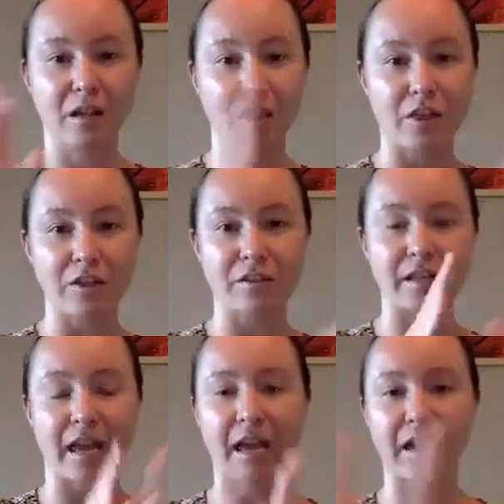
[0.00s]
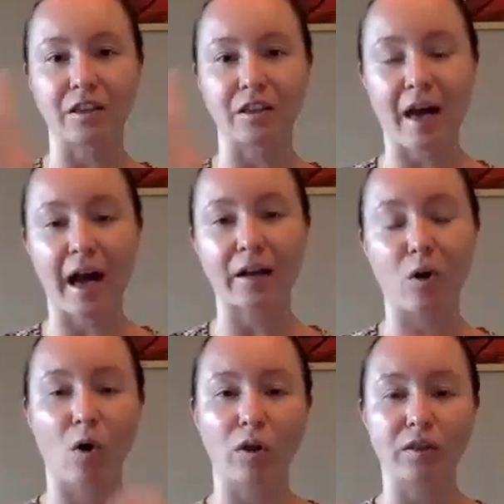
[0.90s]
this and that
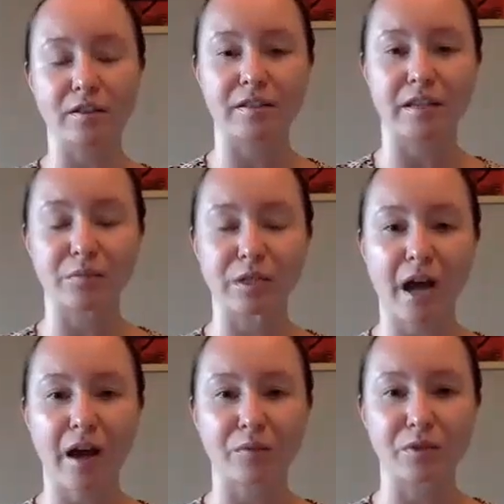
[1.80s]
all at the same time.